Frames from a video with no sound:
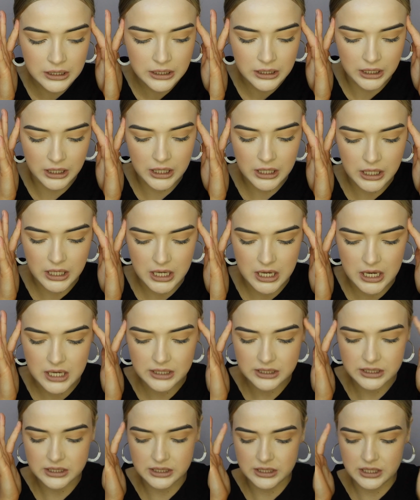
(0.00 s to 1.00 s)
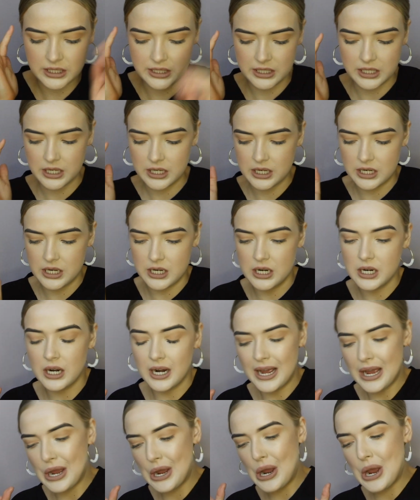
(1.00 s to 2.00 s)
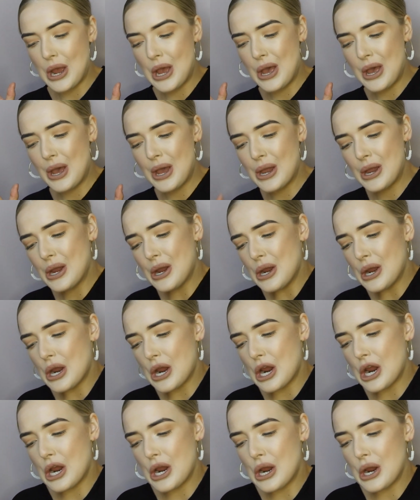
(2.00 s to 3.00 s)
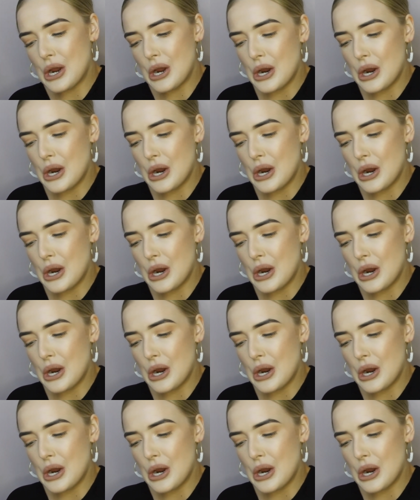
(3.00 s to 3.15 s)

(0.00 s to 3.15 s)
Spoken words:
and I said, hey,